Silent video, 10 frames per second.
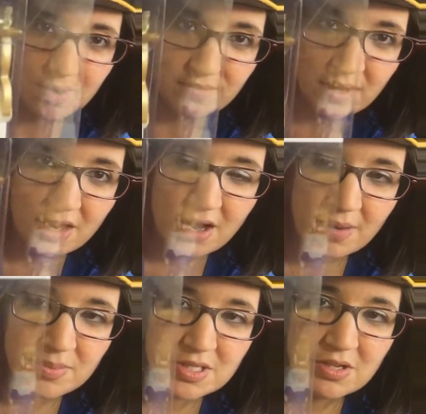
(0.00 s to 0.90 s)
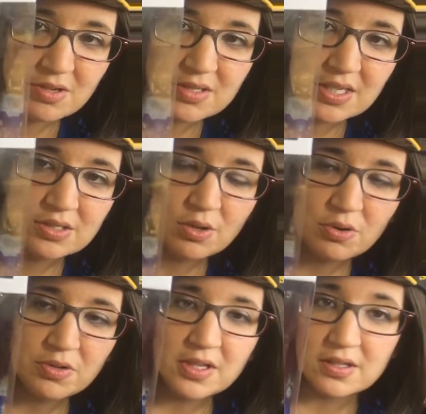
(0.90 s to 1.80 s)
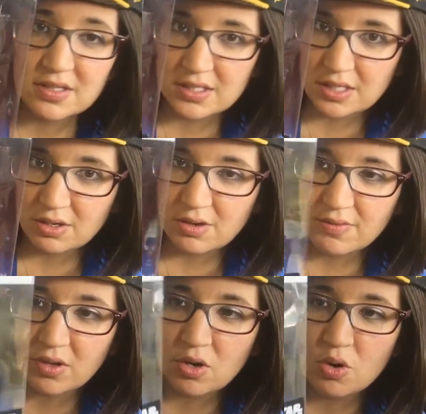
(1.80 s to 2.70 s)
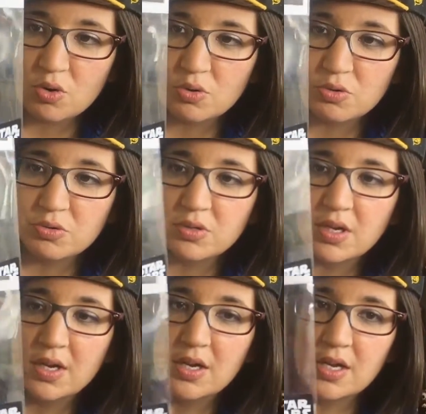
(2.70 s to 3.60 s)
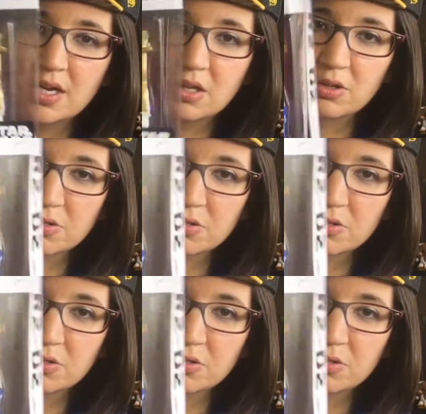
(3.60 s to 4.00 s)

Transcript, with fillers: of the cups. You can see he's holding the detail of the gold. It